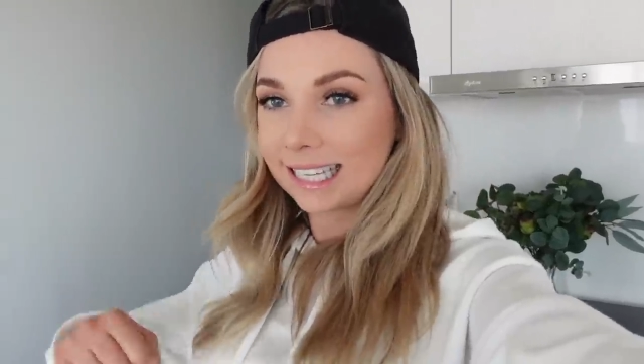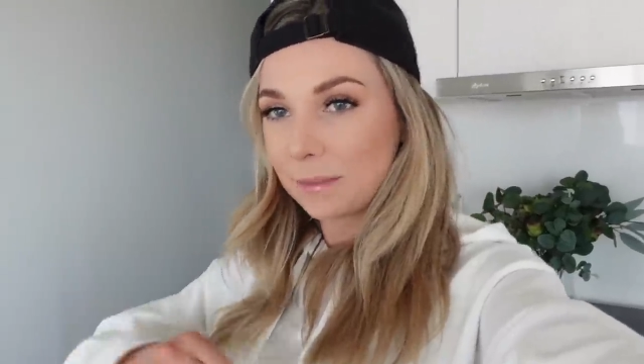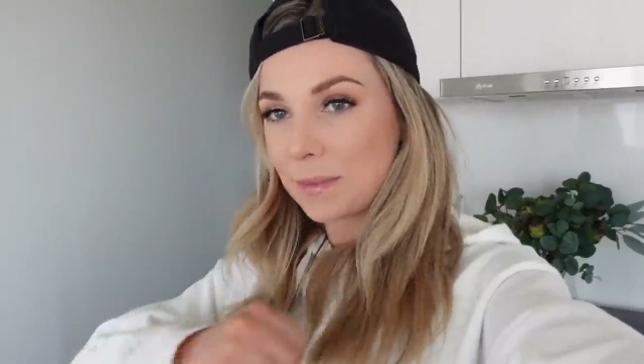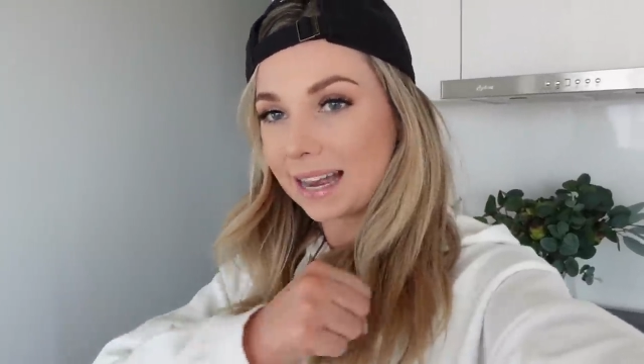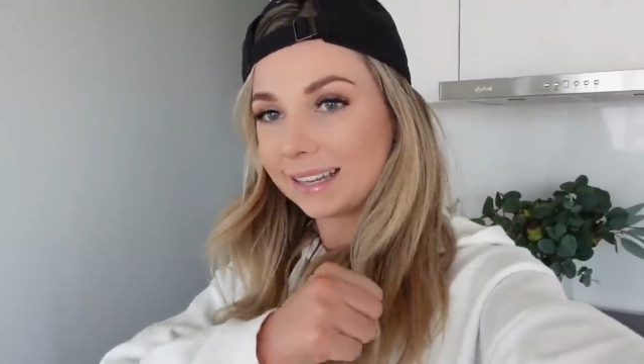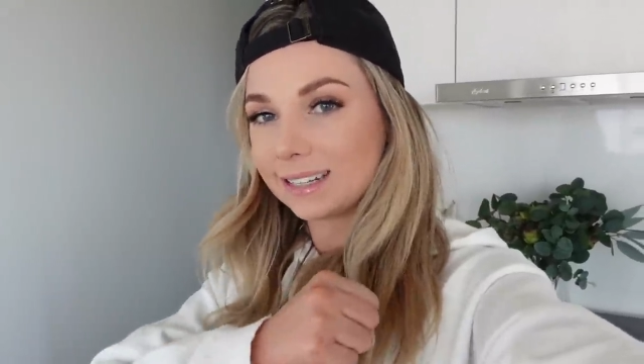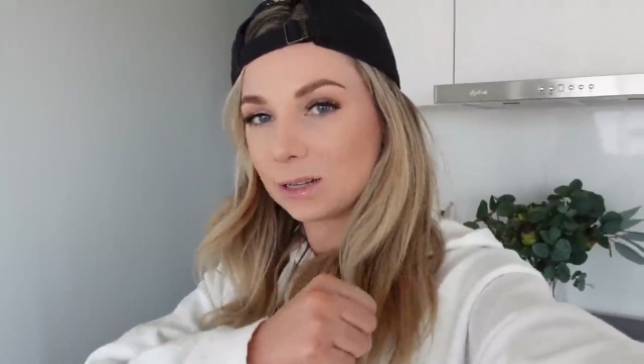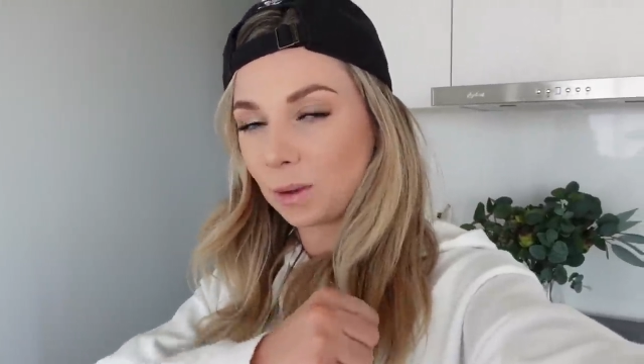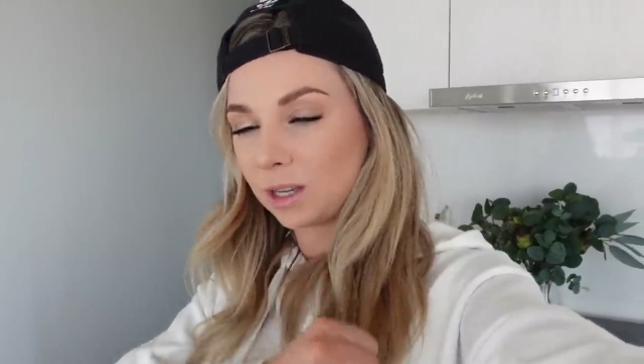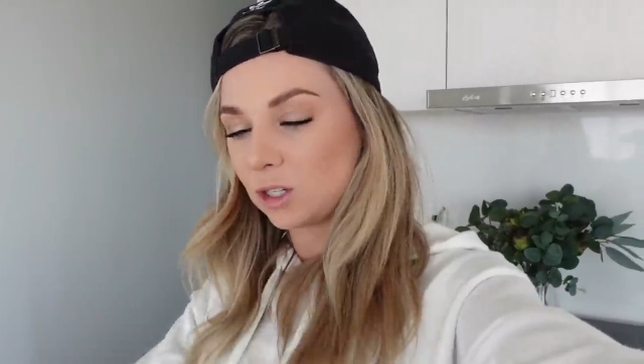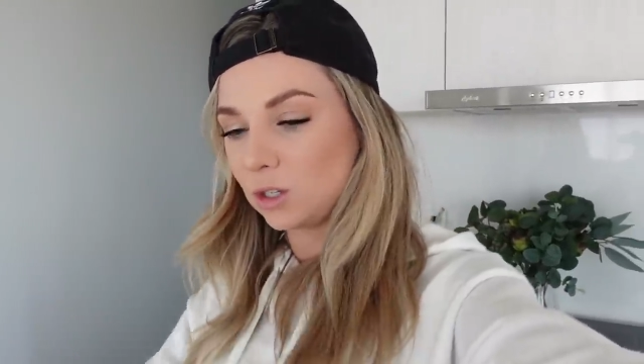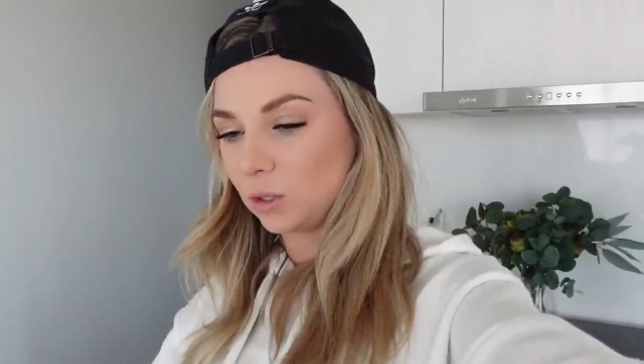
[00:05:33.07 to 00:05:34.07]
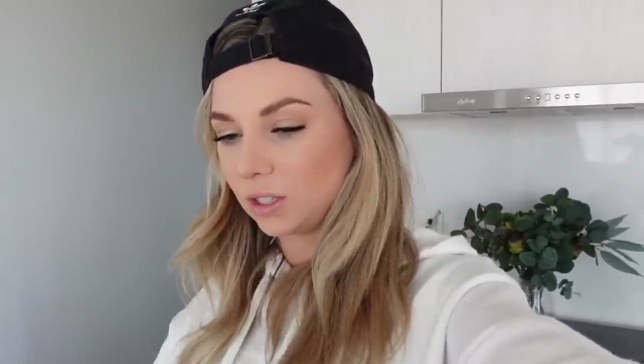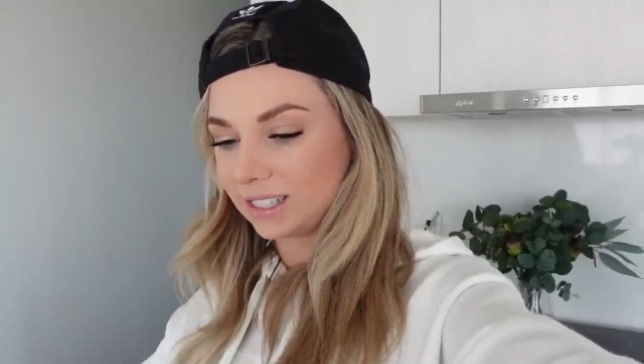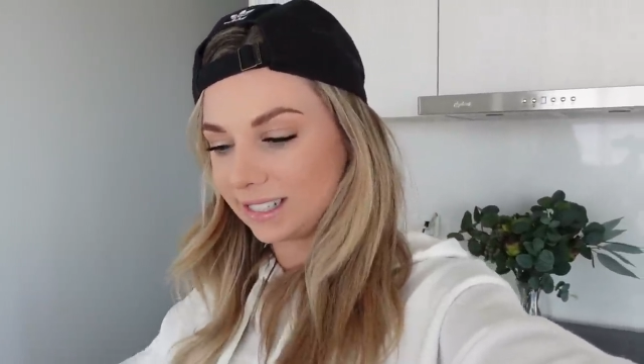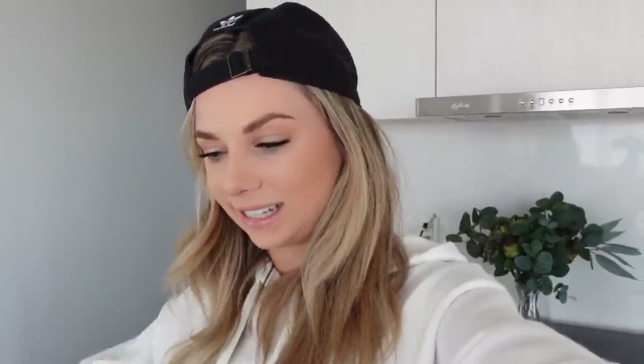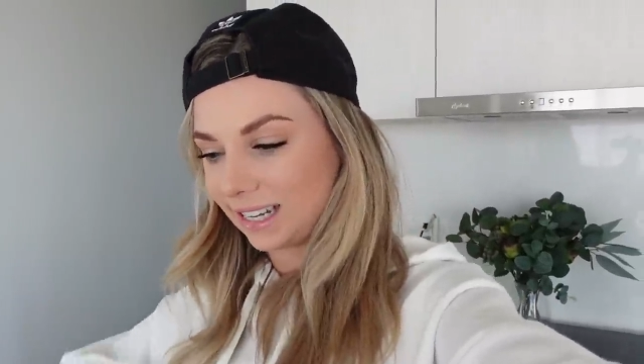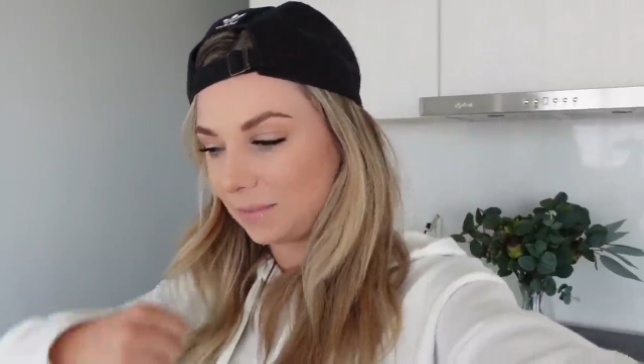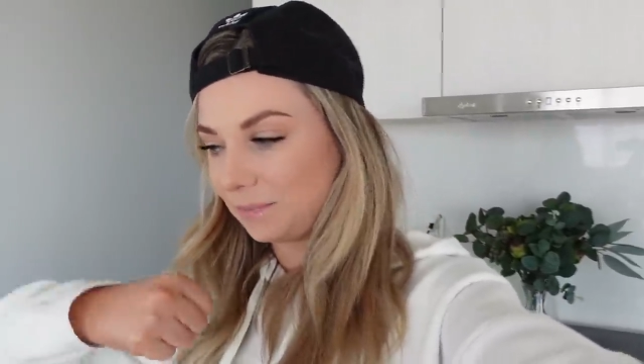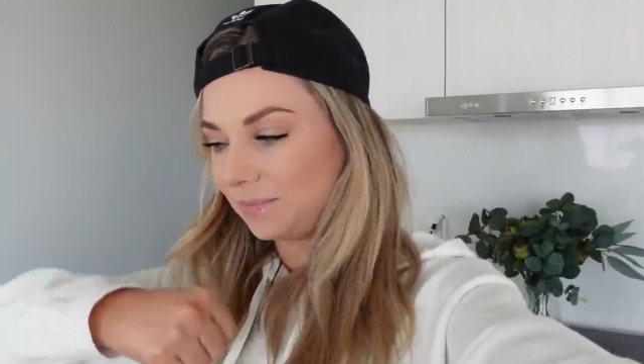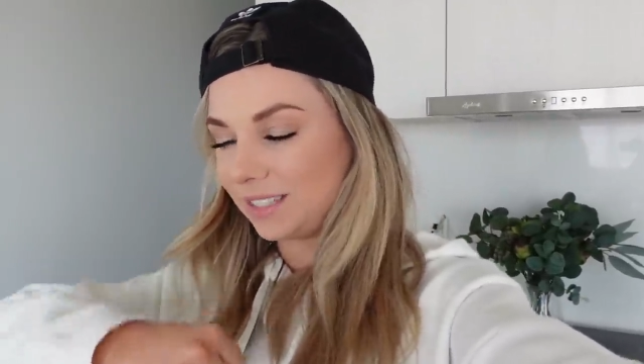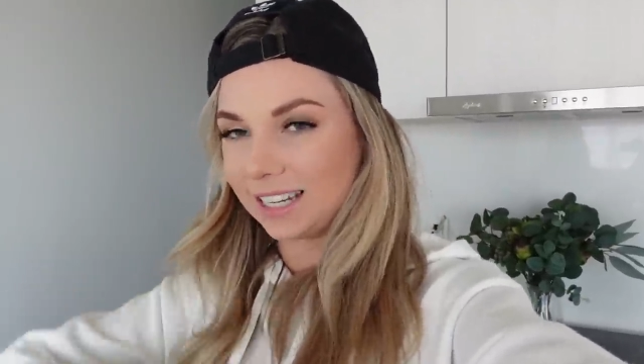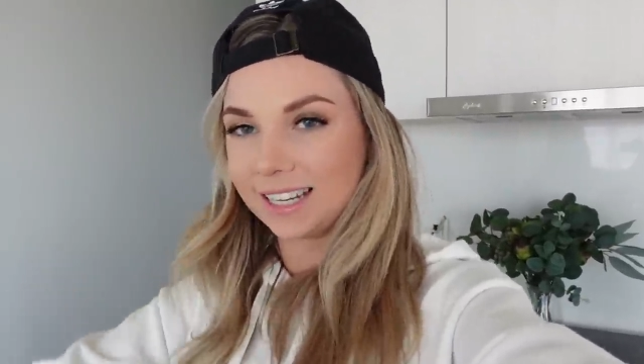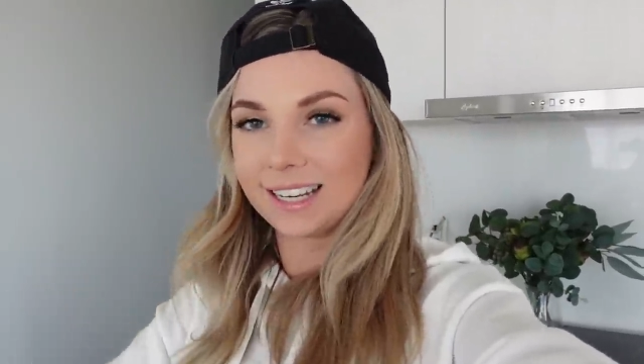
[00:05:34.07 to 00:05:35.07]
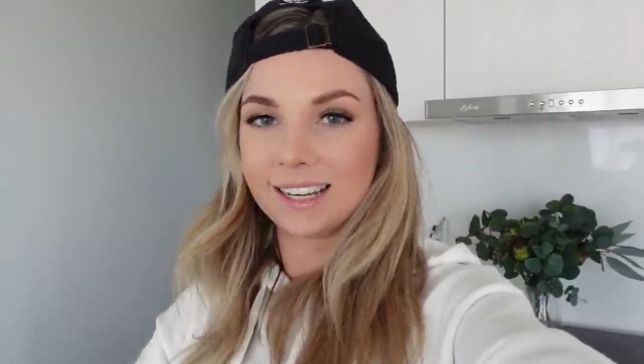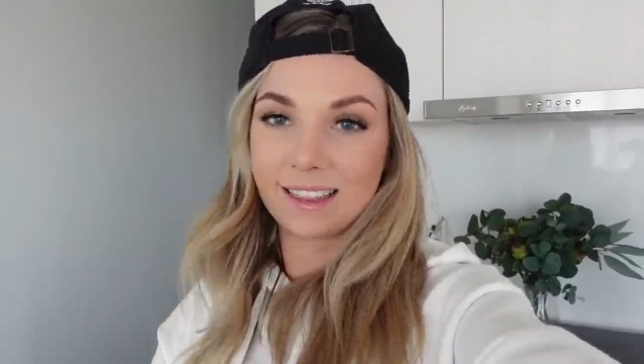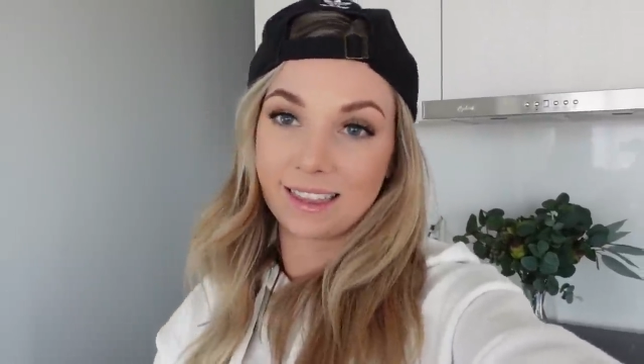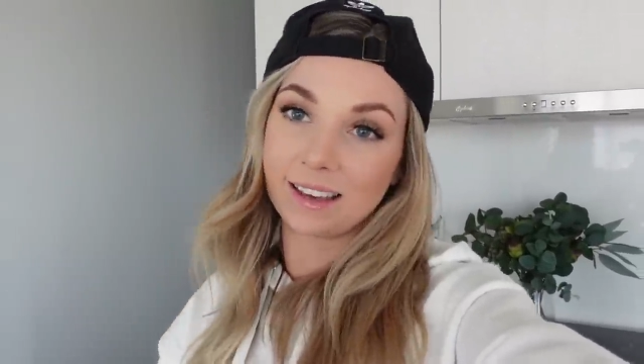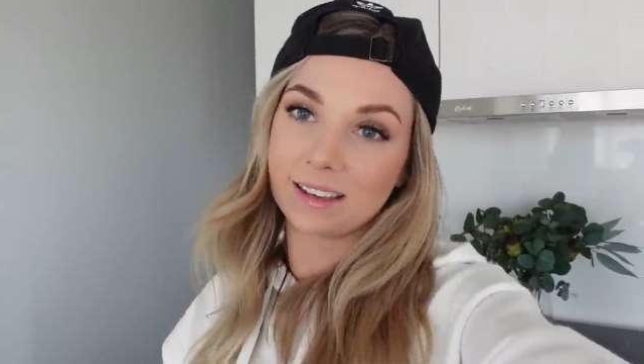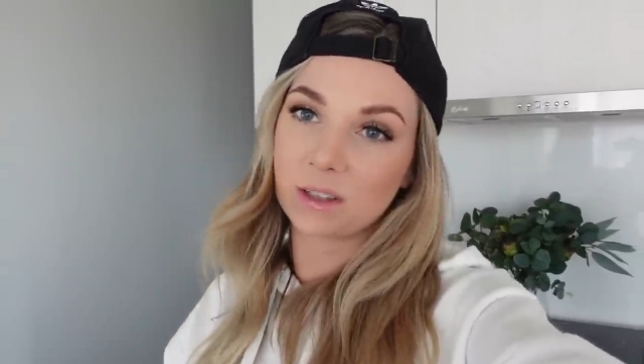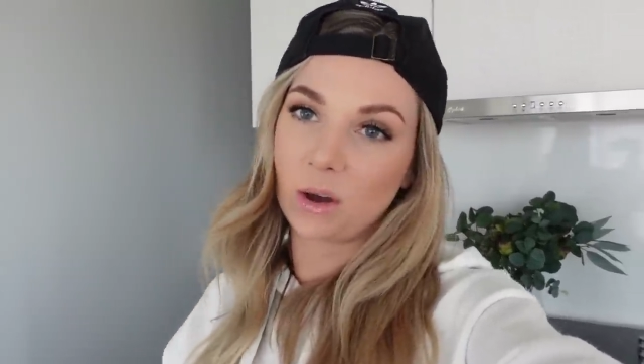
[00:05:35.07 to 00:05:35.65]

get back into my to-do list and keep ticking things